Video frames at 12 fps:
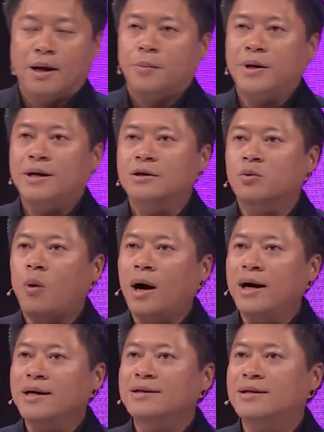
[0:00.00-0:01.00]
Because
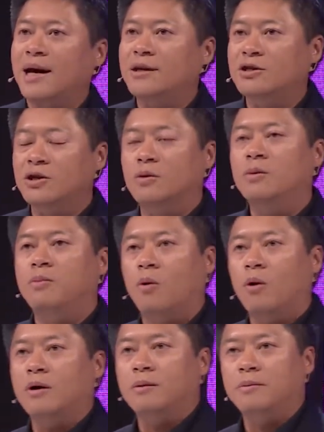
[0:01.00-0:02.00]
why is that so
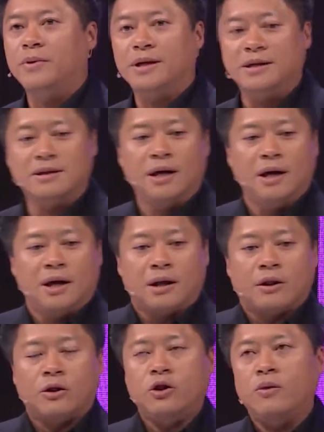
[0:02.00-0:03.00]
important? Because
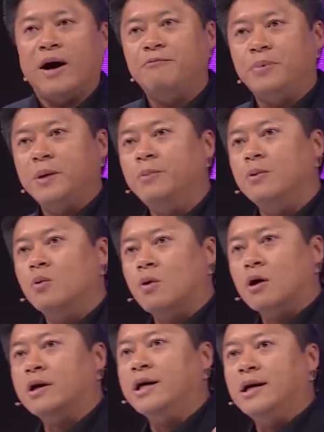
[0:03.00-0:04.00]
you have people
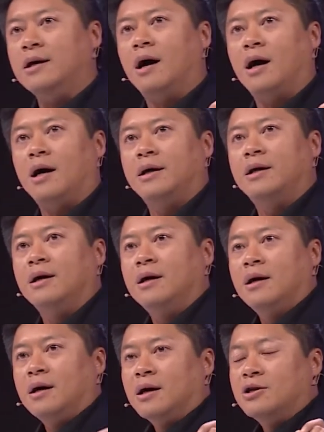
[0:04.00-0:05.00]
working on
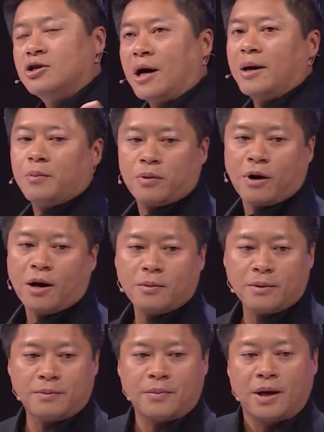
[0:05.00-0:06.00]
a giant
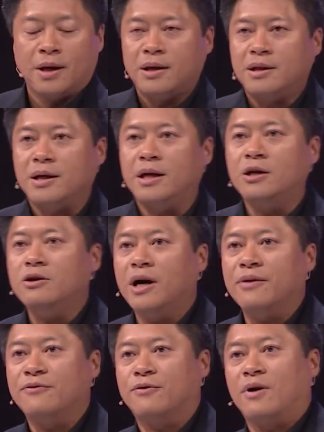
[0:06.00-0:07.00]
problem, the
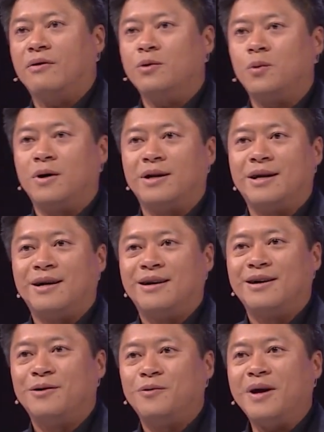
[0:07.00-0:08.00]
internet for everyone.
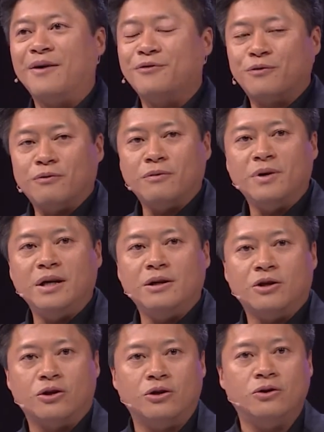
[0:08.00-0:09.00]
We have 3
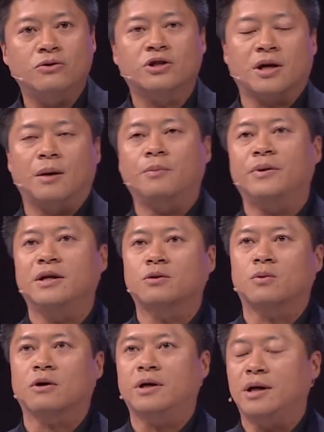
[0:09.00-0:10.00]
huge companies
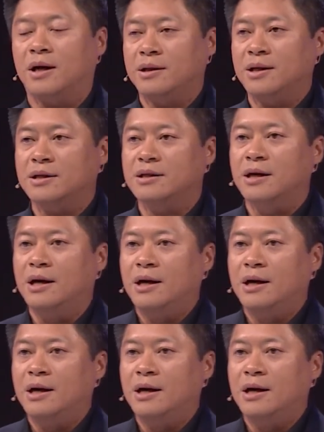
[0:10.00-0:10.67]
working on this,